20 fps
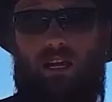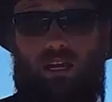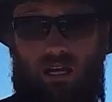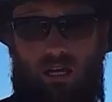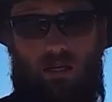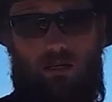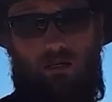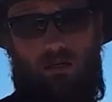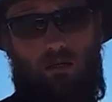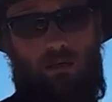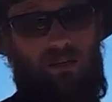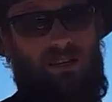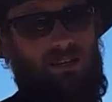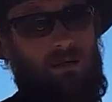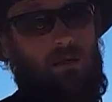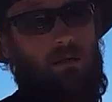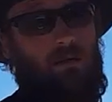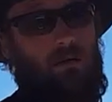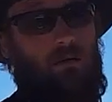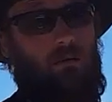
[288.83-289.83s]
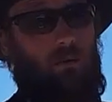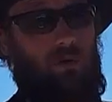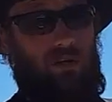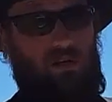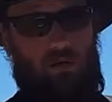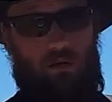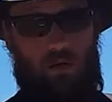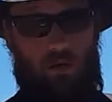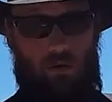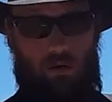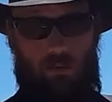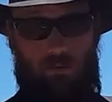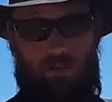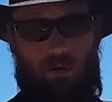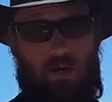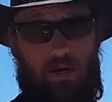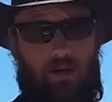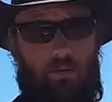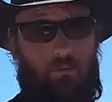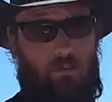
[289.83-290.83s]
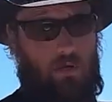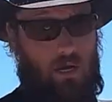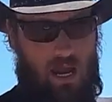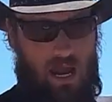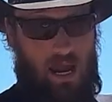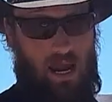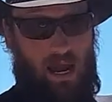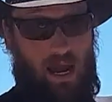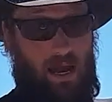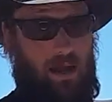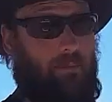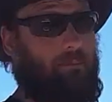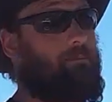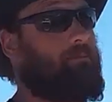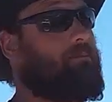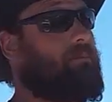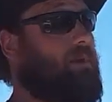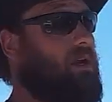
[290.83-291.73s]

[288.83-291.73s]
heat when you go to breed them or AI them.